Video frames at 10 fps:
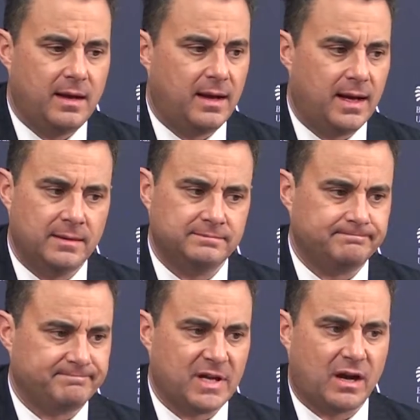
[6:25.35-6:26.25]

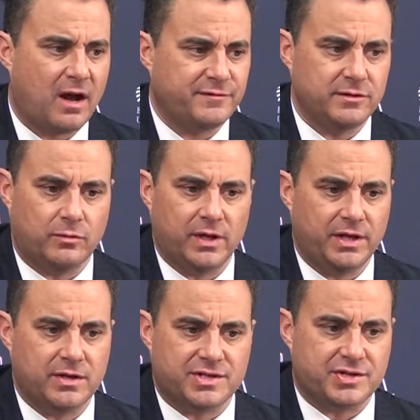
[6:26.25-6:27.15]
got off to a
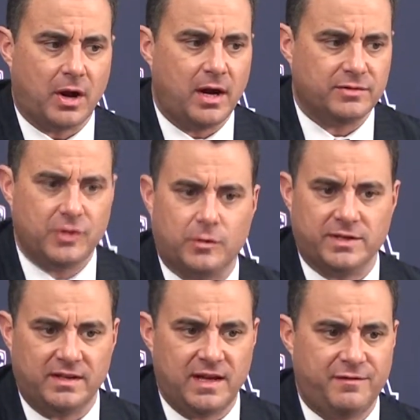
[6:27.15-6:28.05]
really good start, took
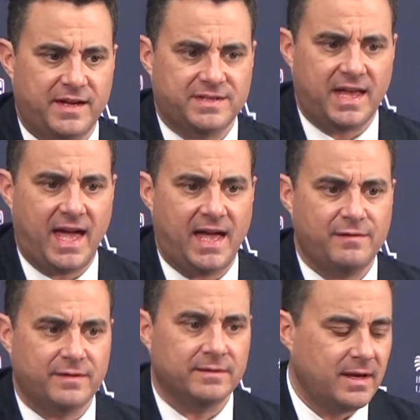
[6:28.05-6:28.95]
what the defense
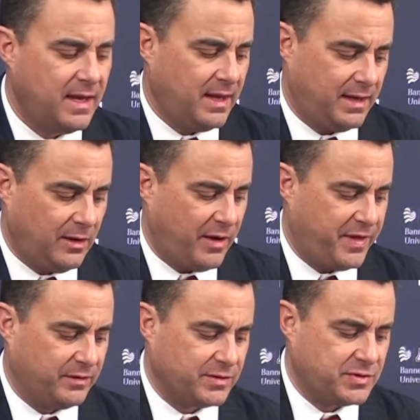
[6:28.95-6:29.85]
gave, and, you know, I
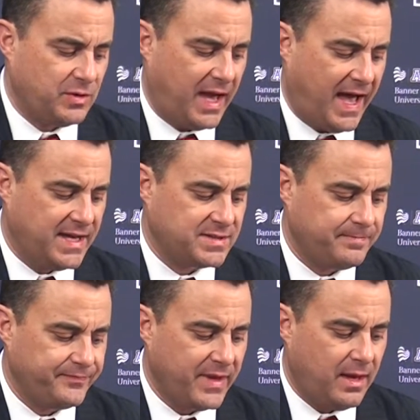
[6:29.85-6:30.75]
think those two
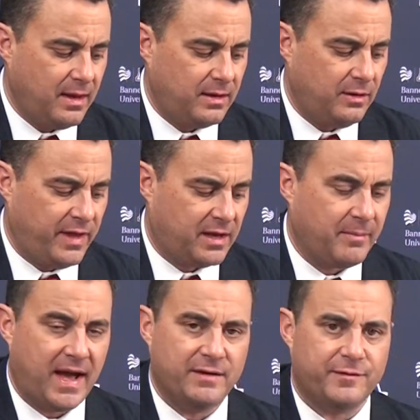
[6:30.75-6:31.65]
guys, you know, they
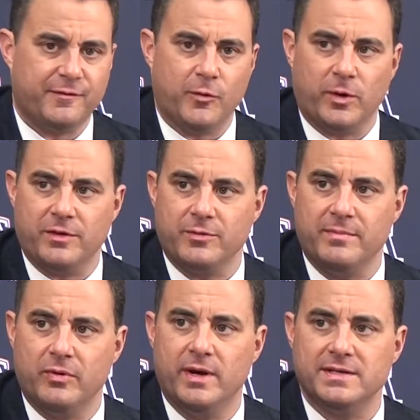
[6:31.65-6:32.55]
combined for 43
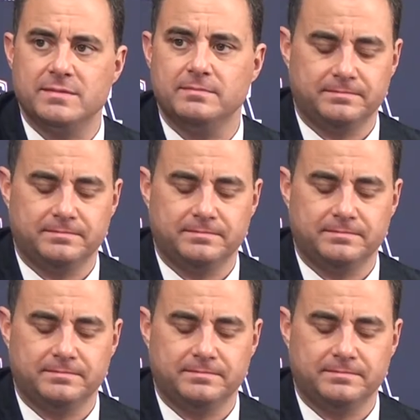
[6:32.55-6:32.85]
points.